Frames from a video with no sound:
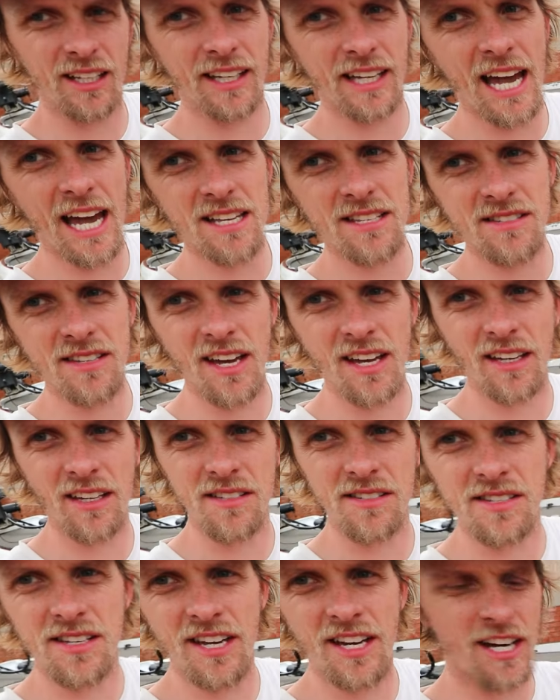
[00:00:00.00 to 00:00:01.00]
gas tank
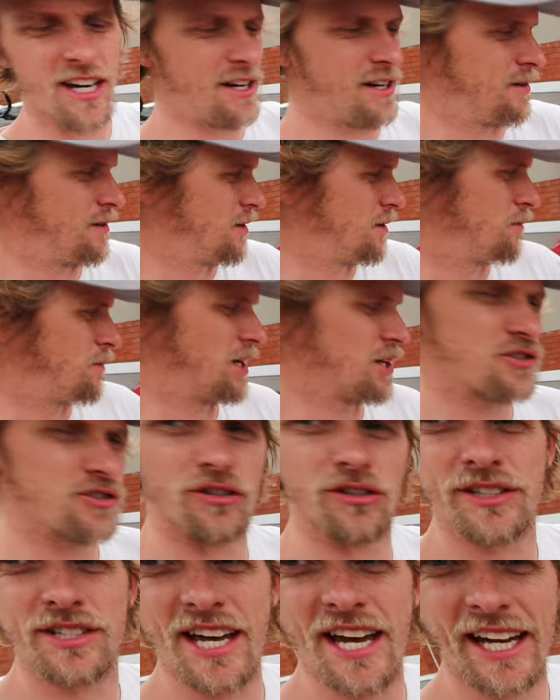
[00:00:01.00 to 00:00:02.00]
is here.
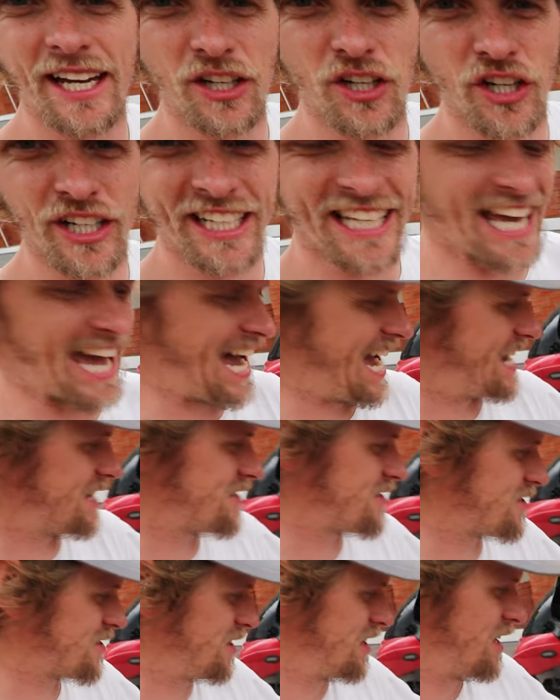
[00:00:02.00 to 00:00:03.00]
Petrol tank, not
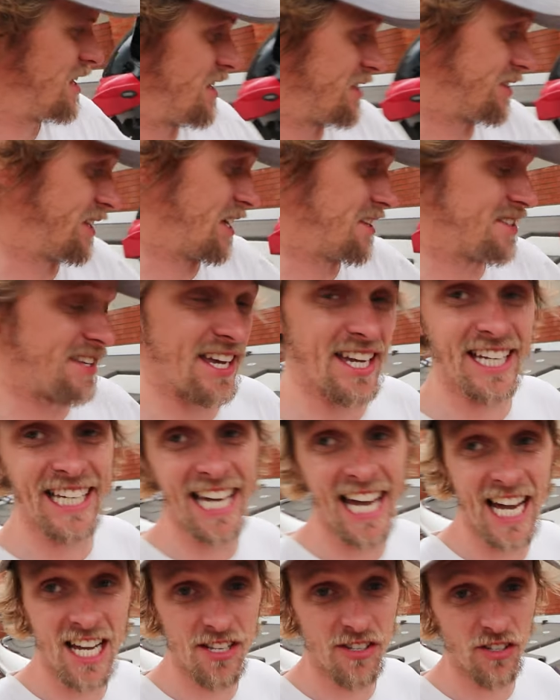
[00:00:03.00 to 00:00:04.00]
gas. It does say
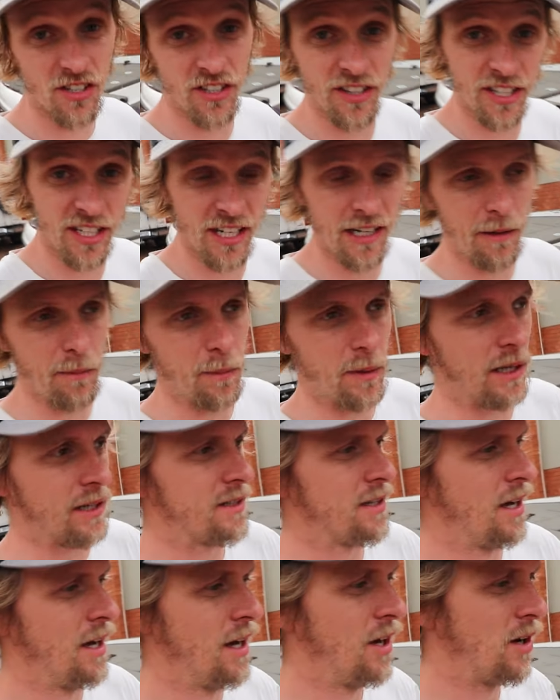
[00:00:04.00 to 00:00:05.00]
gas on there, but
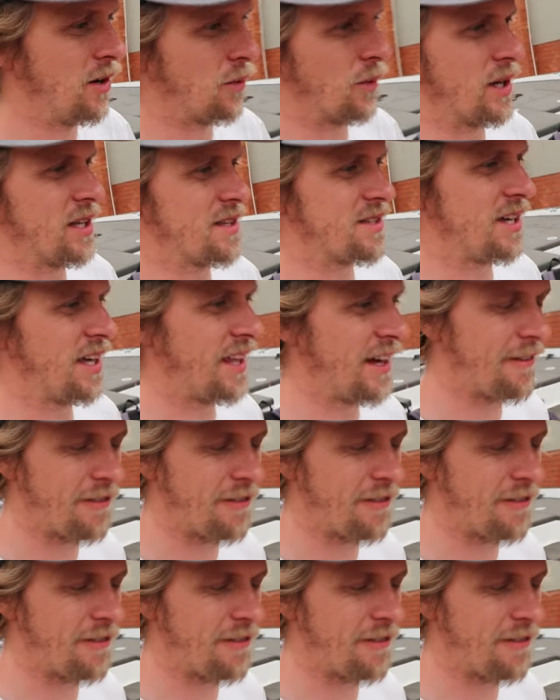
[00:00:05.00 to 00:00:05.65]
we're in South